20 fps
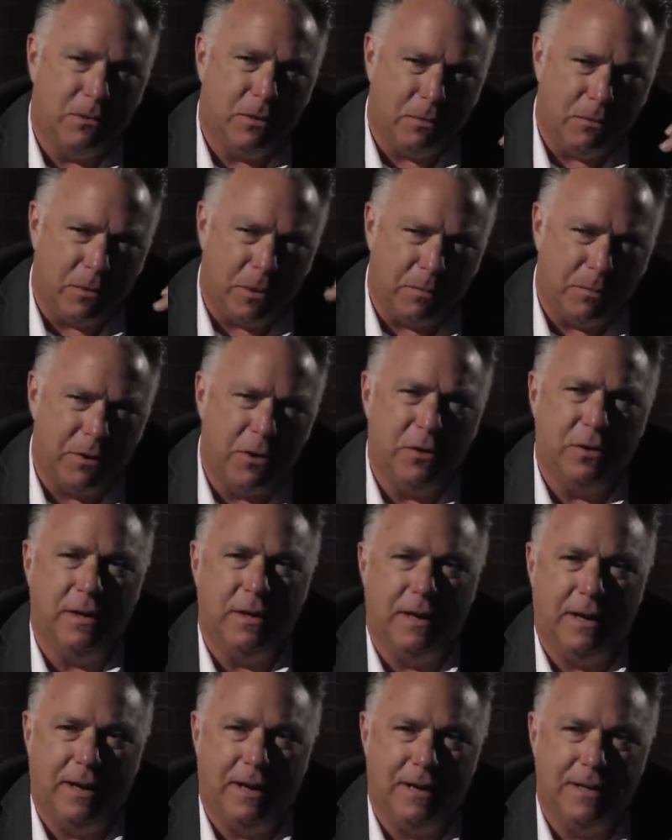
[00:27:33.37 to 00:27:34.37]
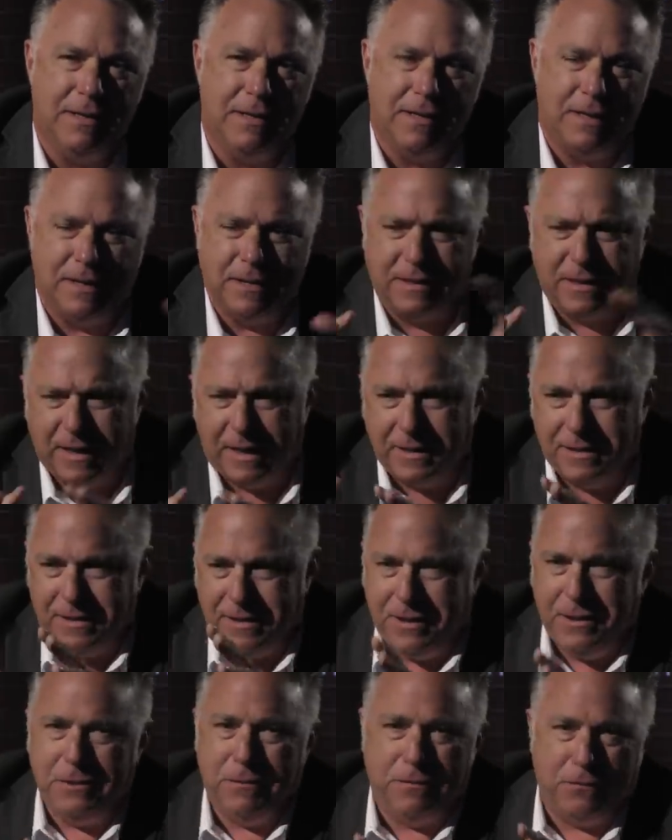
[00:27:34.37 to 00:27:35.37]
what Putin has as an
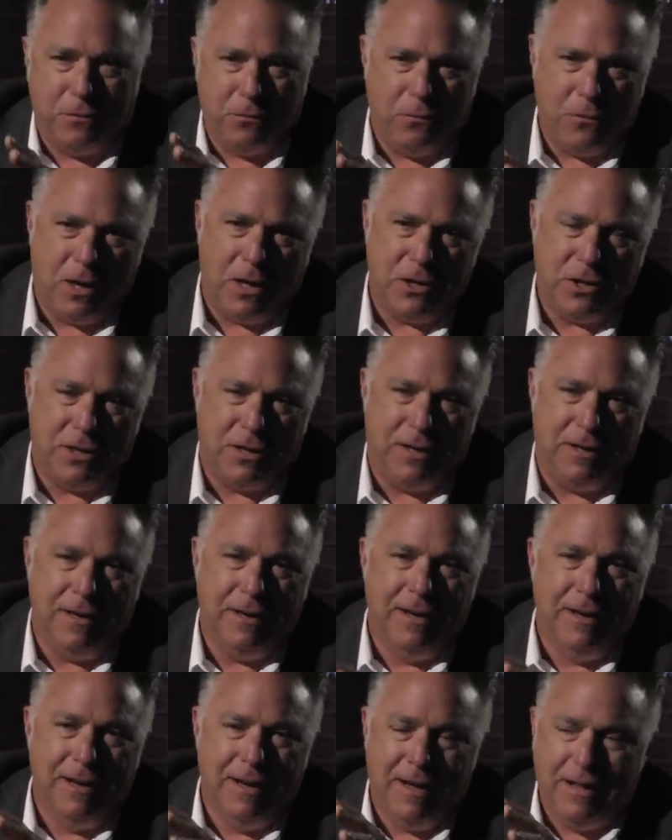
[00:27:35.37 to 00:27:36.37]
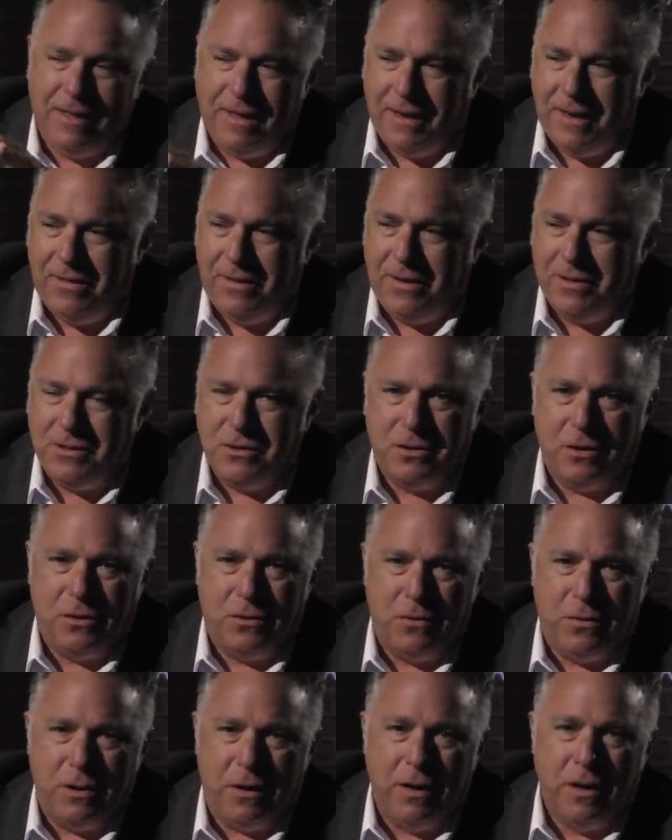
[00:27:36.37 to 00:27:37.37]
ideal for Russia that he thinks is going to
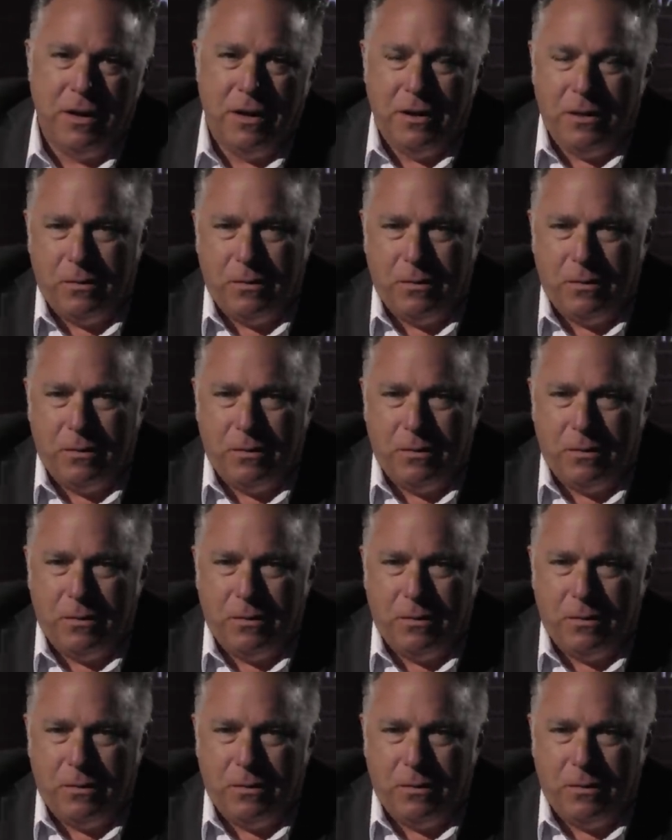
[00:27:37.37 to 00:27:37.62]
work.